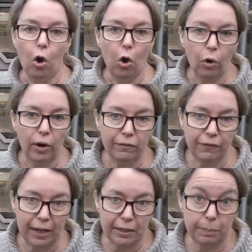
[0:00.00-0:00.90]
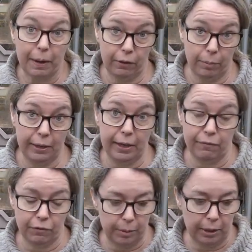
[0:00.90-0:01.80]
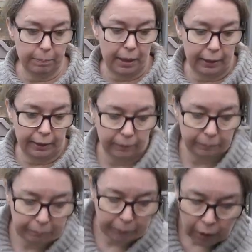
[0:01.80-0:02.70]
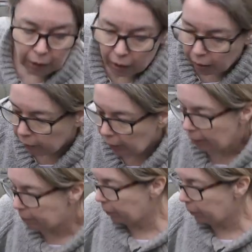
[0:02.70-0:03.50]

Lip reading: or I'll forget about them and leave them in a pile. Okay, but